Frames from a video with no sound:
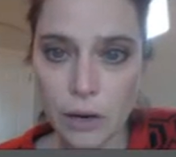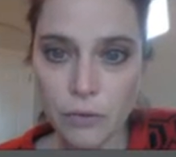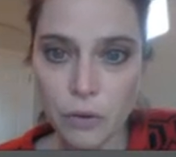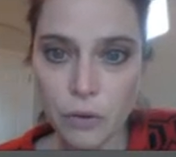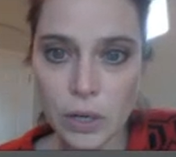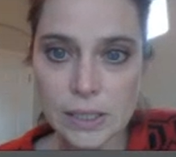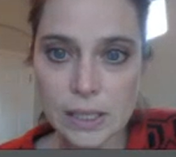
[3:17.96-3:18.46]

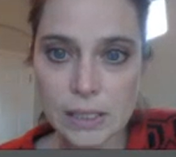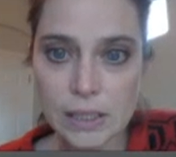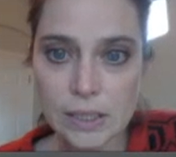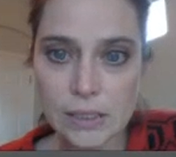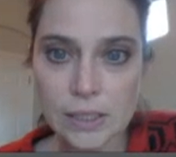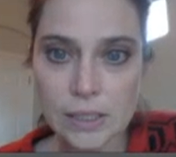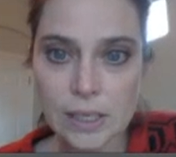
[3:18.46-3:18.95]
or 4
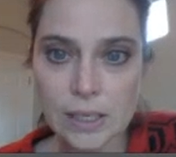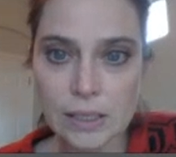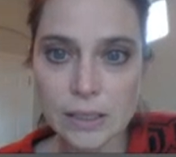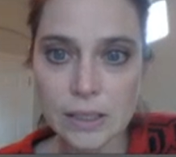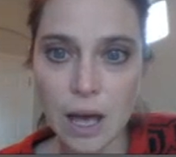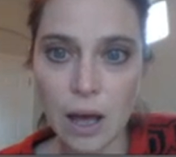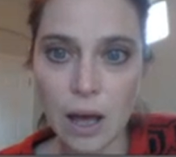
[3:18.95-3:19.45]

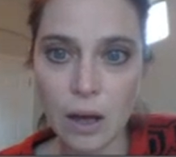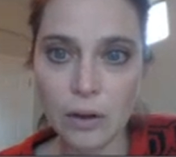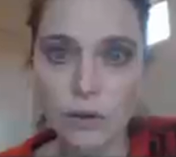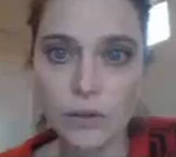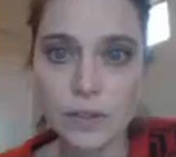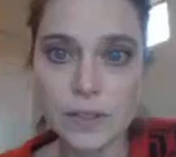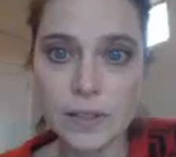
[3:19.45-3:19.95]
sentences
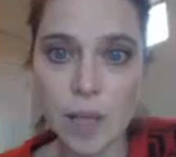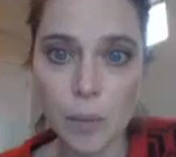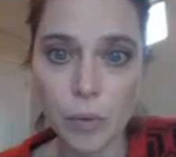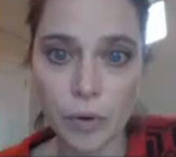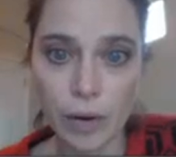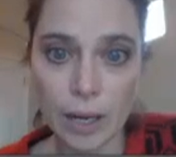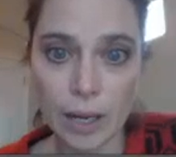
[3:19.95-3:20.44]
of
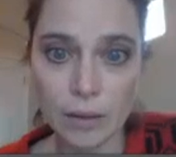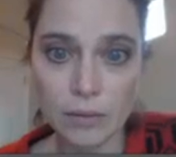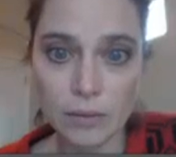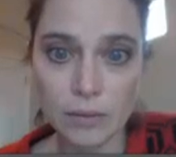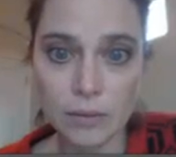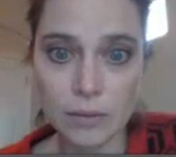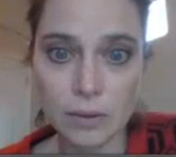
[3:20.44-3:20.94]
summary.
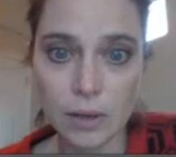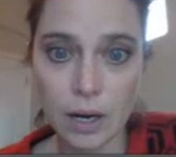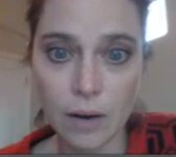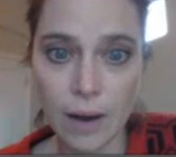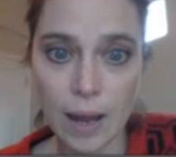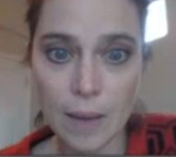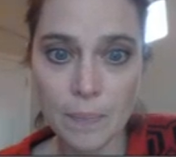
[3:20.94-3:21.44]

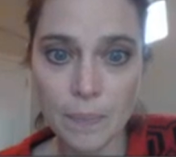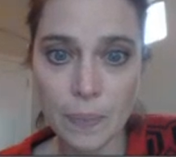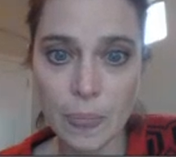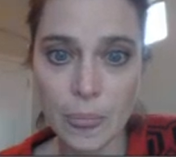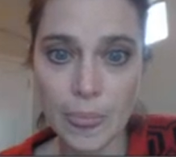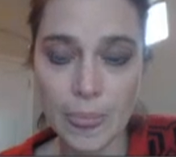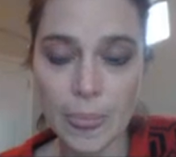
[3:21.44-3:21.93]
All right,
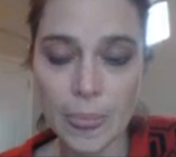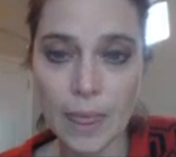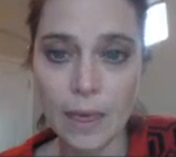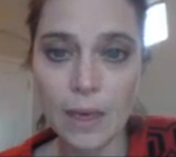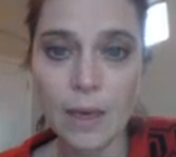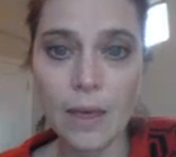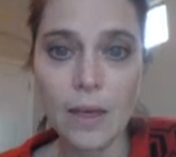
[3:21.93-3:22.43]

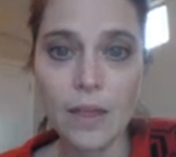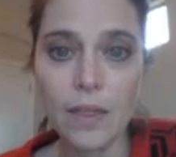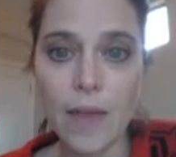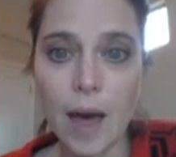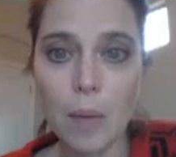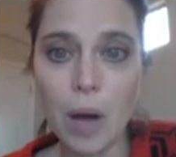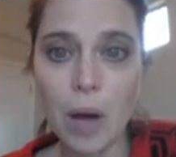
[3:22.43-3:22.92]

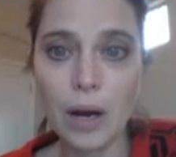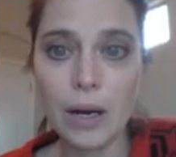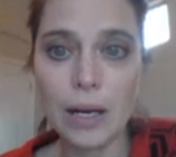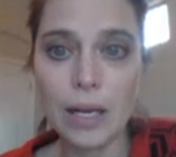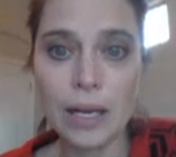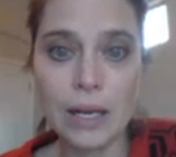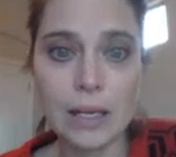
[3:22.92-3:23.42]
that
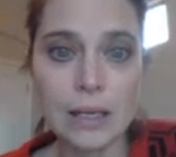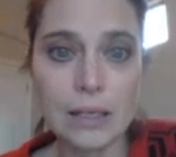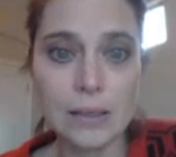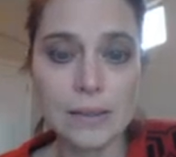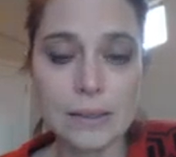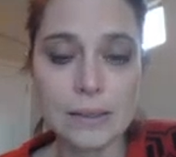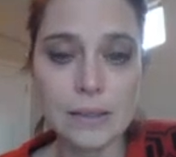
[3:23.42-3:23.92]
part
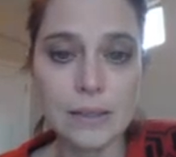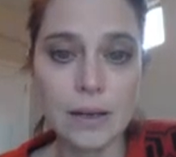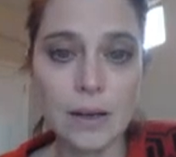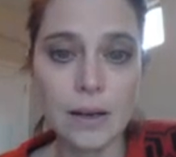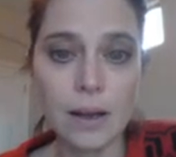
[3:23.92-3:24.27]
is